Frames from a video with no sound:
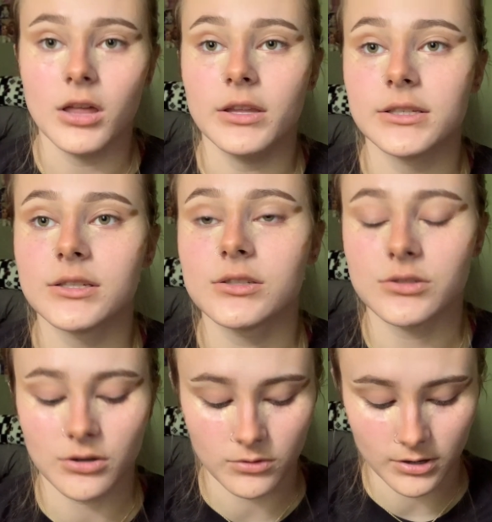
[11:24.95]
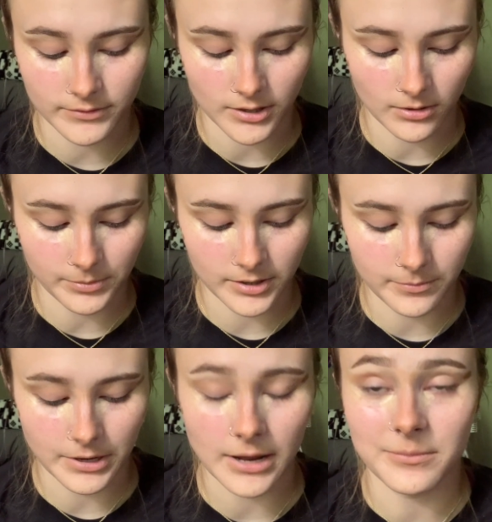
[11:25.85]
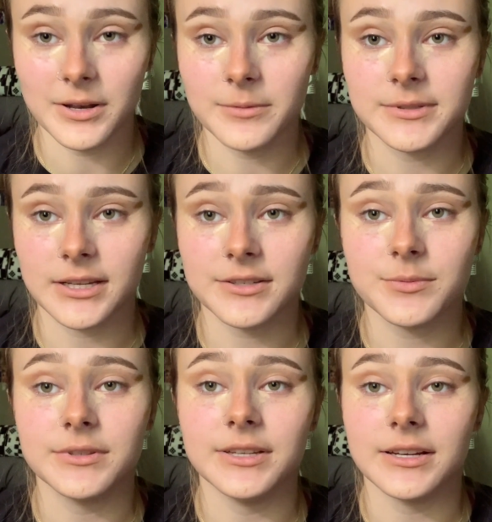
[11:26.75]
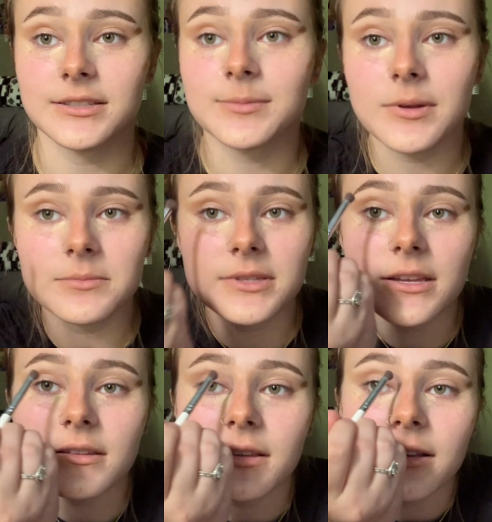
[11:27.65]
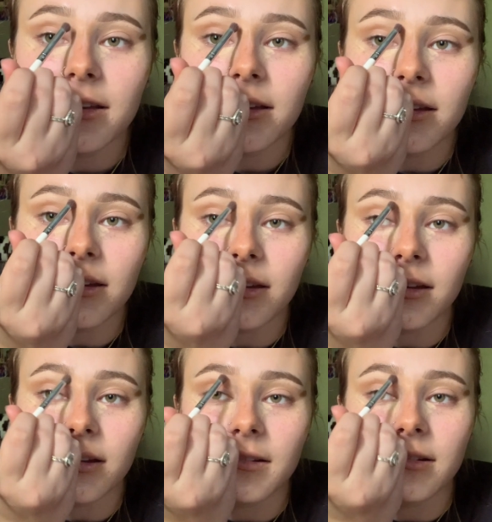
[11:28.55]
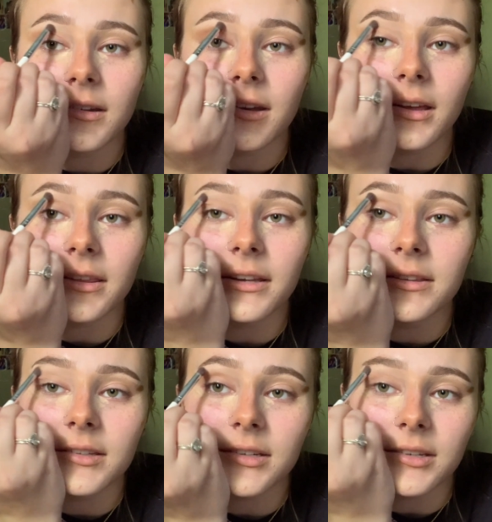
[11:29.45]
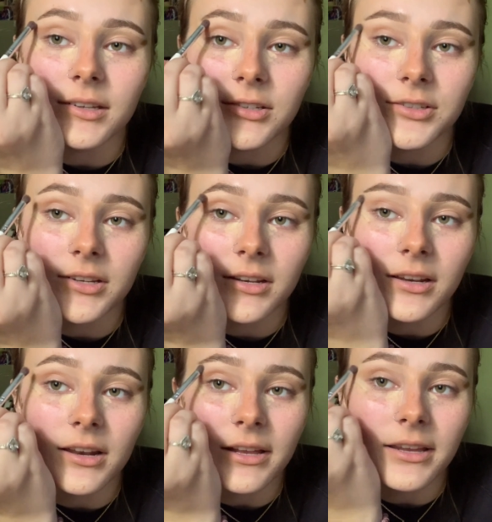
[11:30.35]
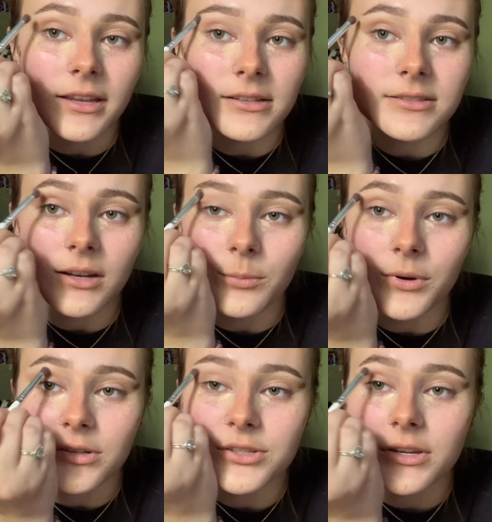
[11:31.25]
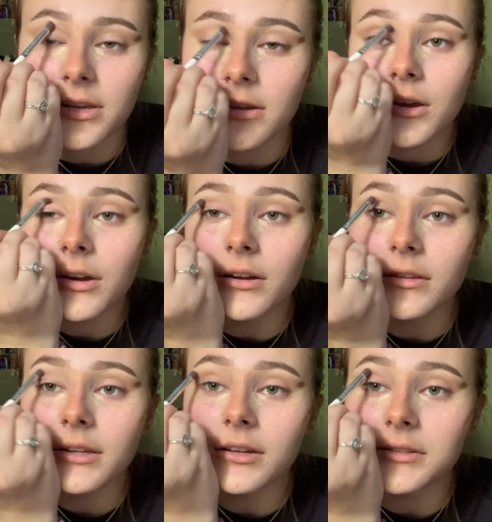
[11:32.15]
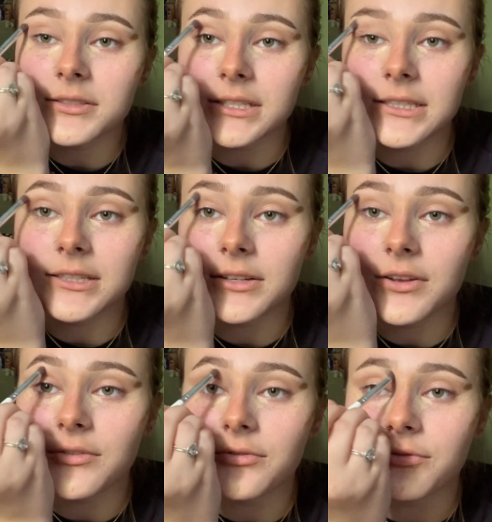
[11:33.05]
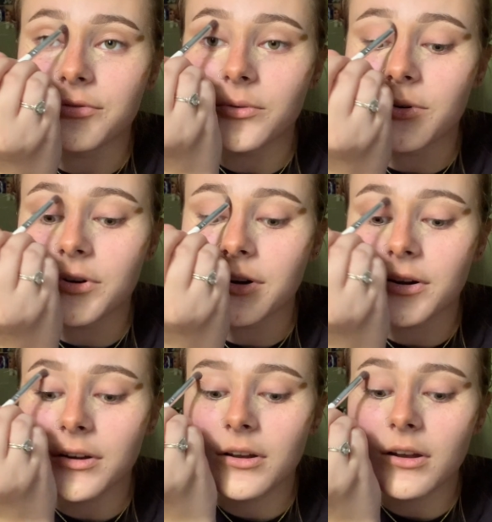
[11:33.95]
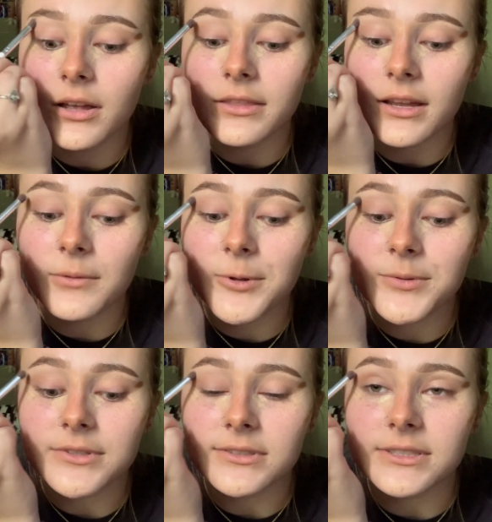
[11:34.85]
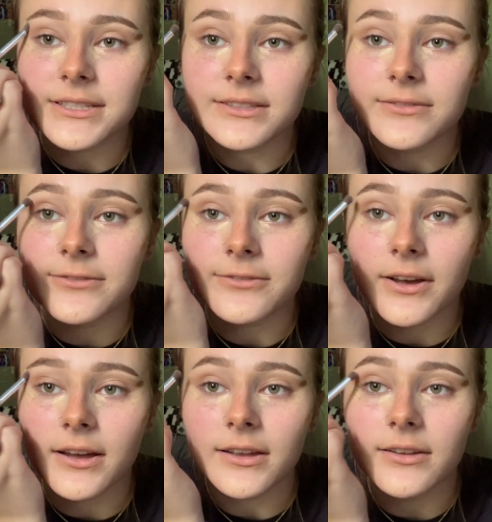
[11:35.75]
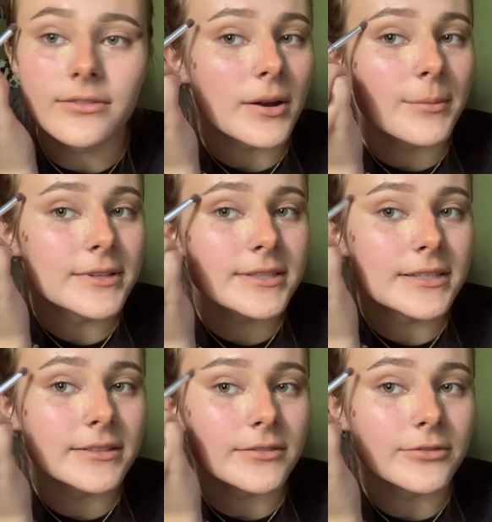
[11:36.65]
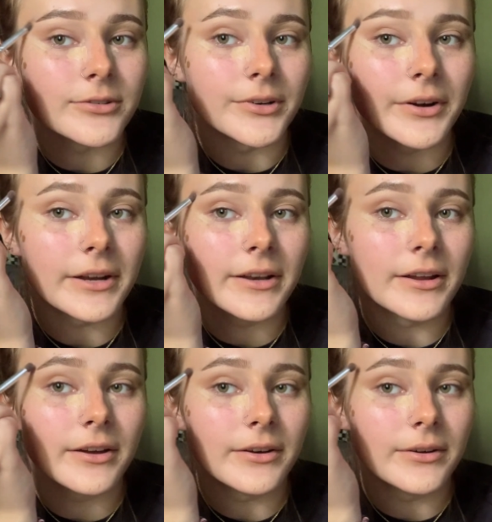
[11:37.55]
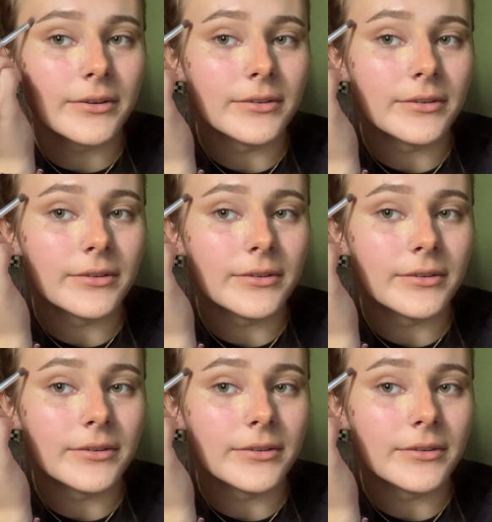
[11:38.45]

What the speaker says: This is so off topic, but I've been obsessed with Dance Moms lately, and I think it's an addiction and I can't stop watching it. Currently on season 4. I think I'm almost on season 5. I'm on season 4 right now,